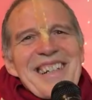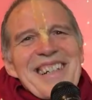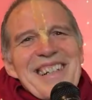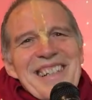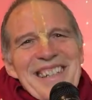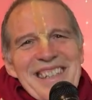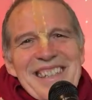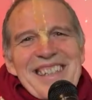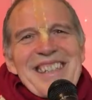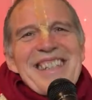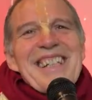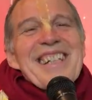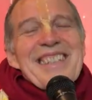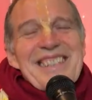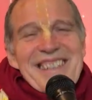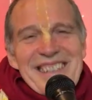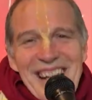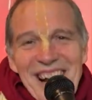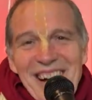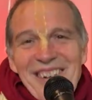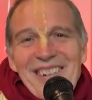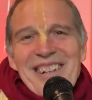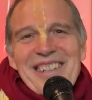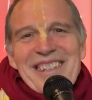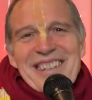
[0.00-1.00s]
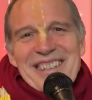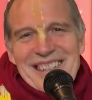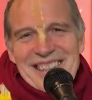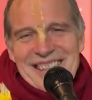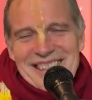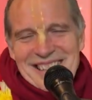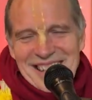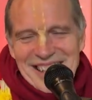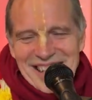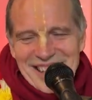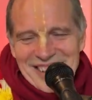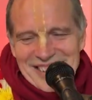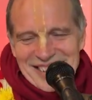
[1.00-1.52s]
uh, just now,
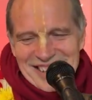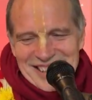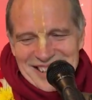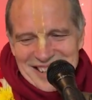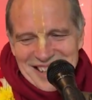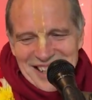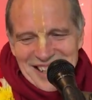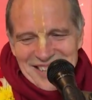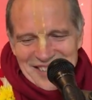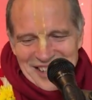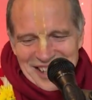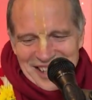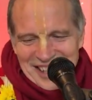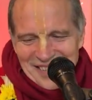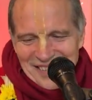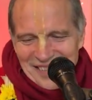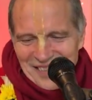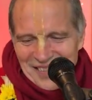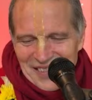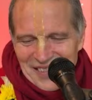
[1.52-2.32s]
just now it's coming.